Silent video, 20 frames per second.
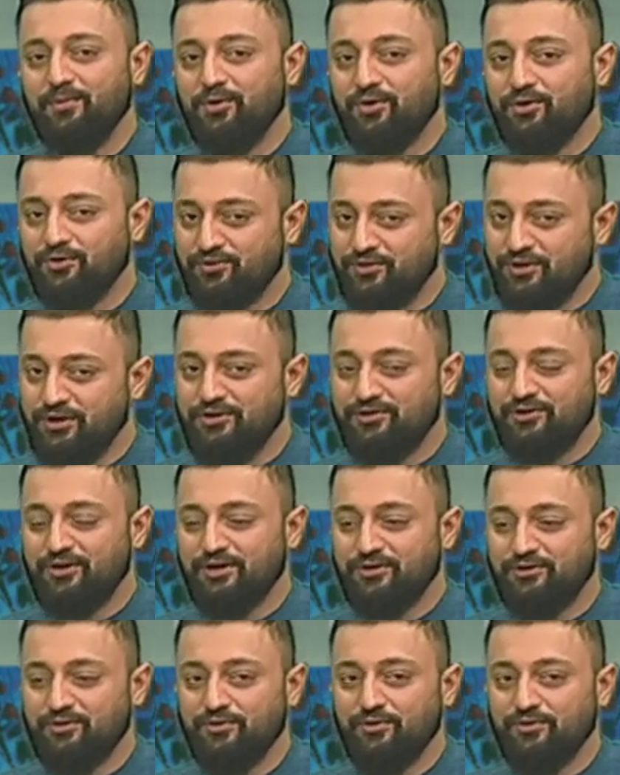Because these
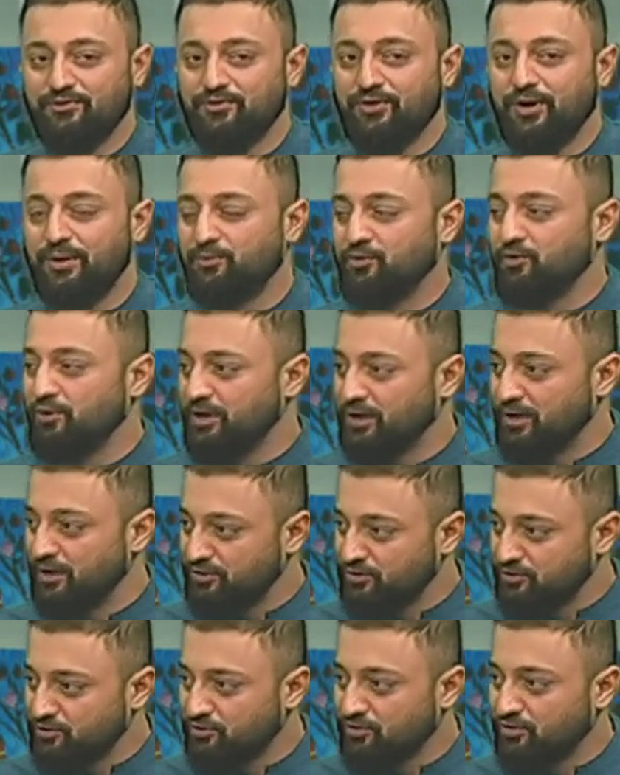days, you know, so I'm doing
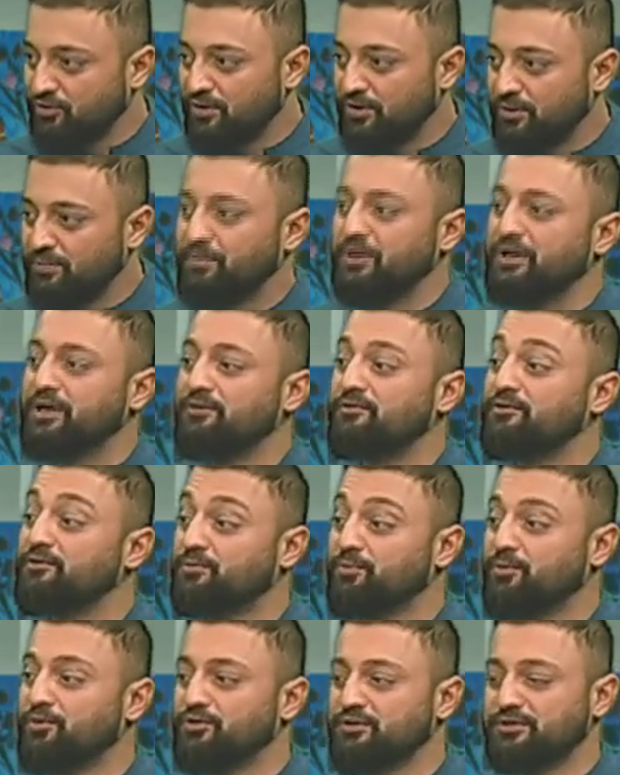another show on PTV
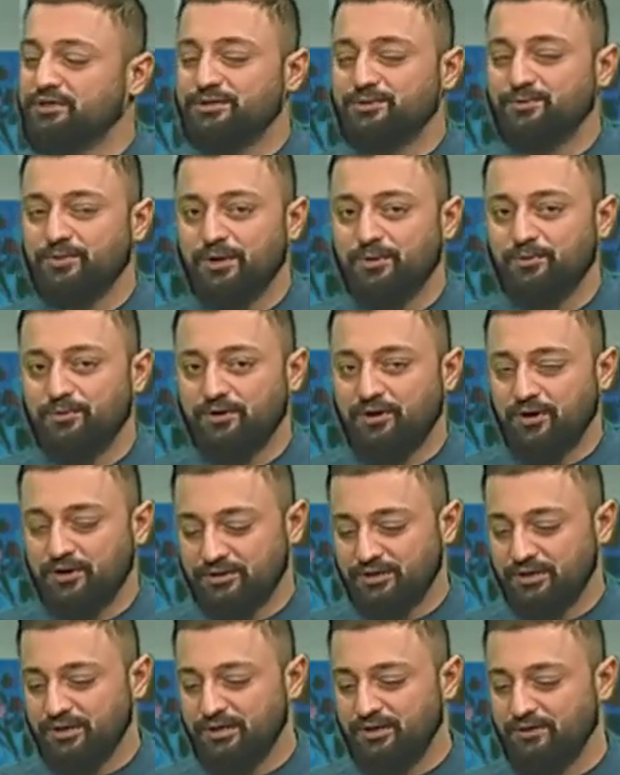Sports as well with
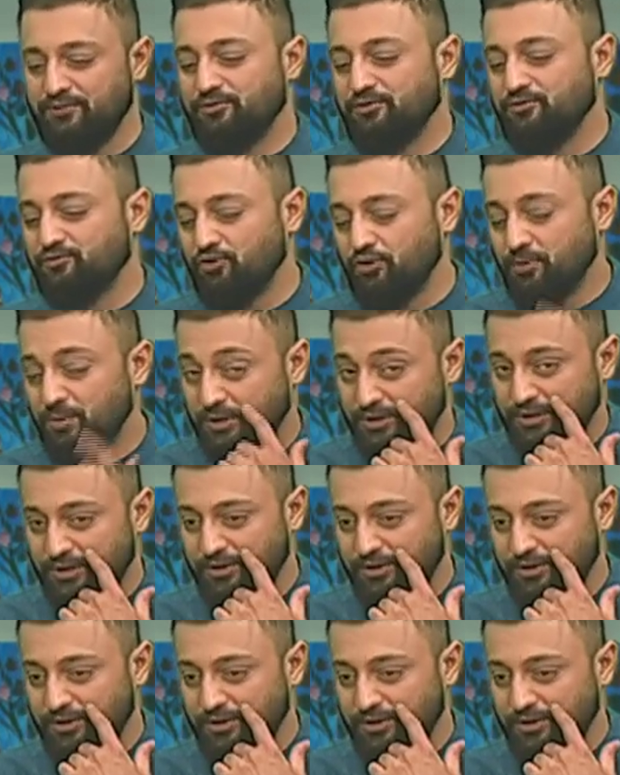Rashid Latif and Shoaib